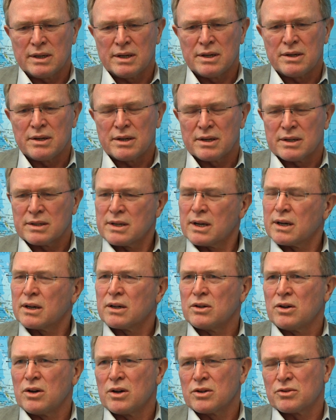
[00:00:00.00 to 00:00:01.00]
India has had a
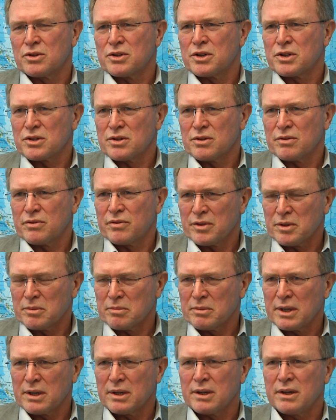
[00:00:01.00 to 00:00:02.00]
long tradition of
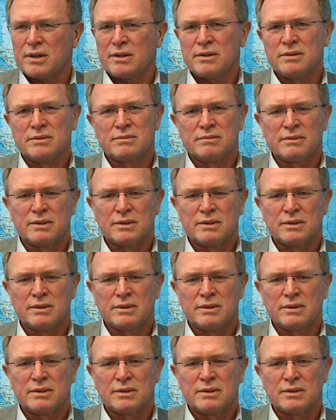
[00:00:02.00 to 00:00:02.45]
filmmaking.